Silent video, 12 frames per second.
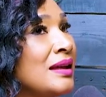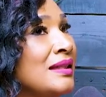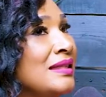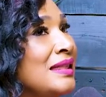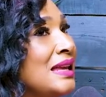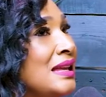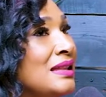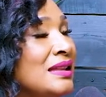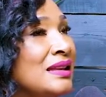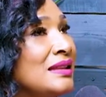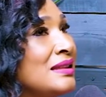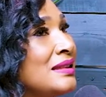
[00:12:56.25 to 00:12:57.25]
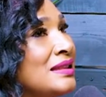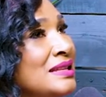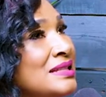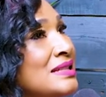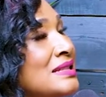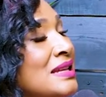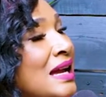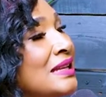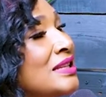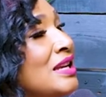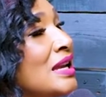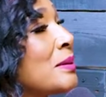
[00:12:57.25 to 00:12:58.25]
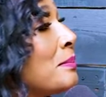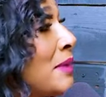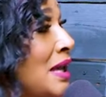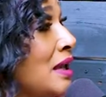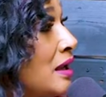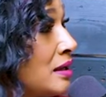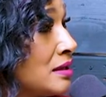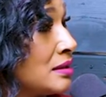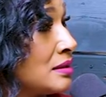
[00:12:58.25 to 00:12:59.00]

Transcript: then this is not yet a man.